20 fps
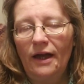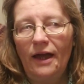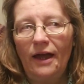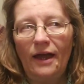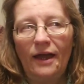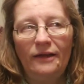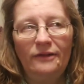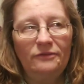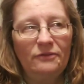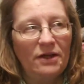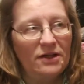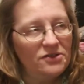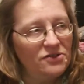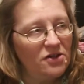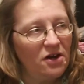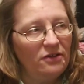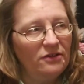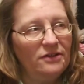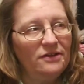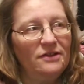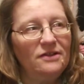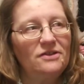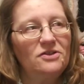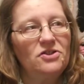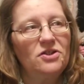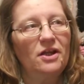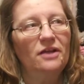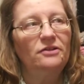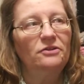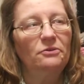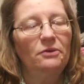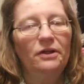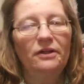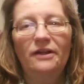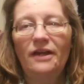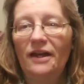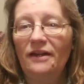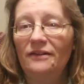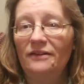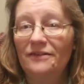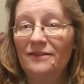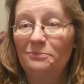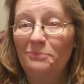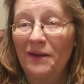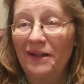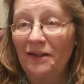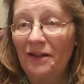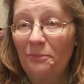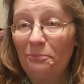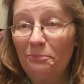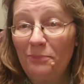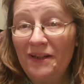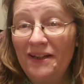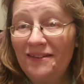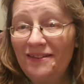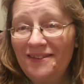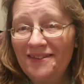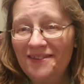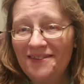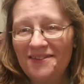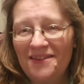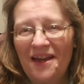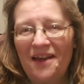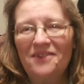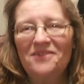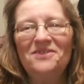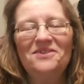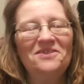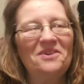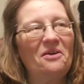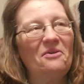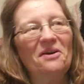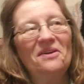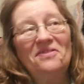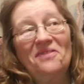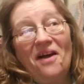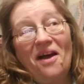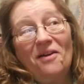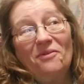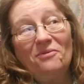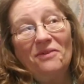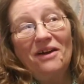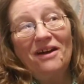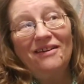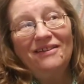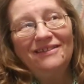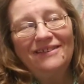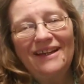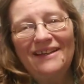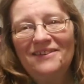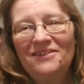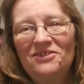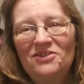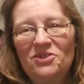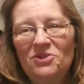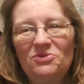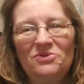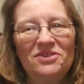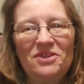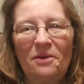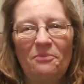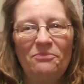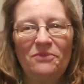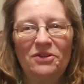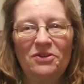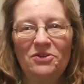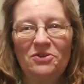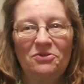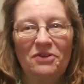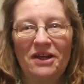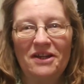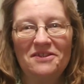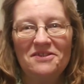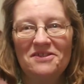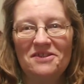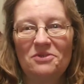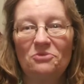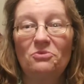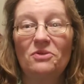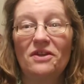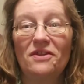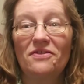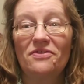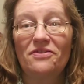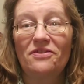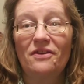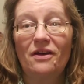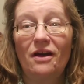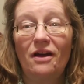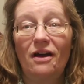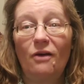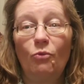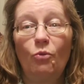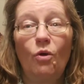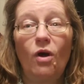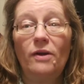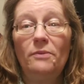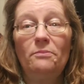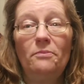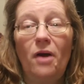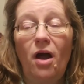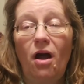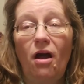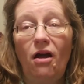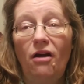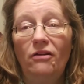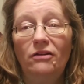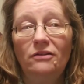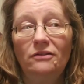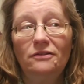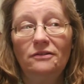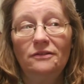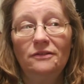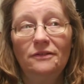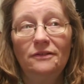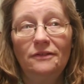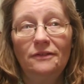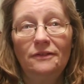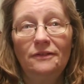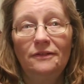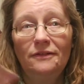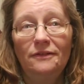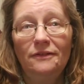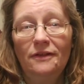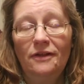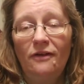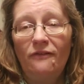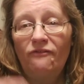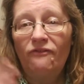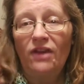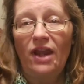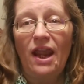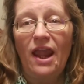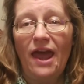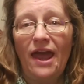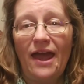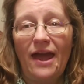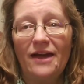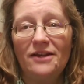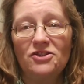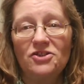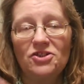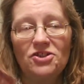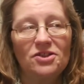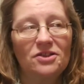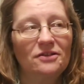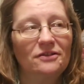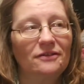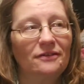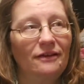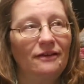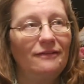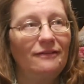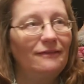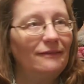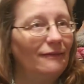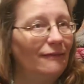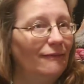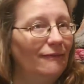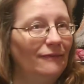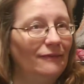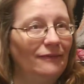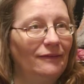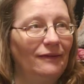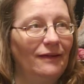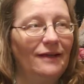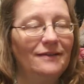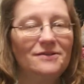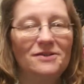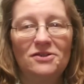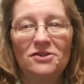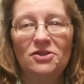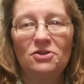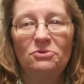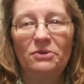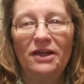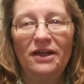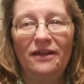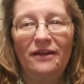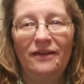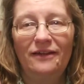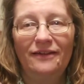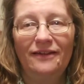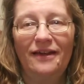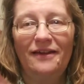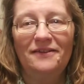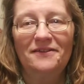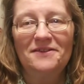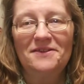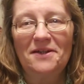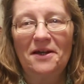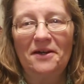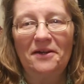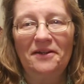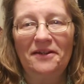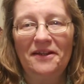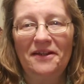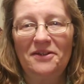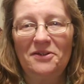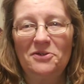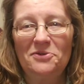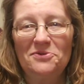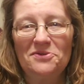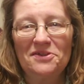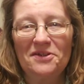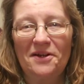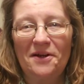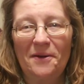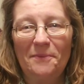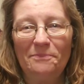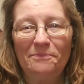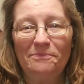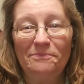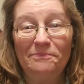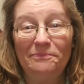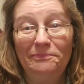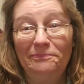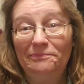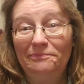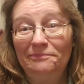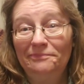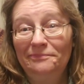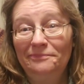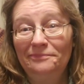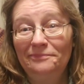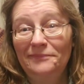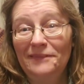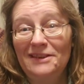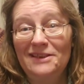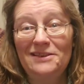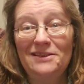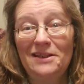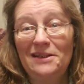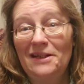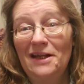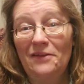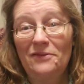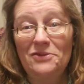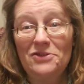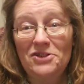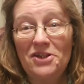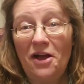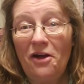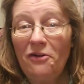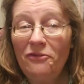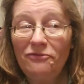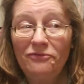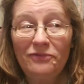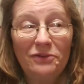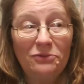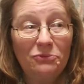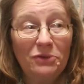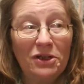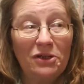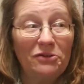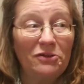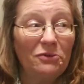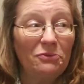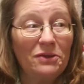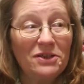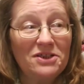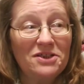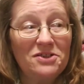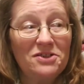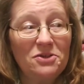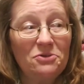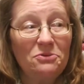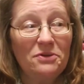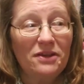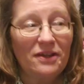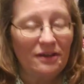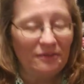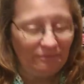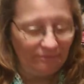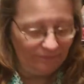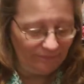And I started it in January, and it's been a big success. So I thought, well, let's do something crazy with one ball flash. Let's do it and get it done and use it up. It's sitting on the shelf, and we don't know what to do with it.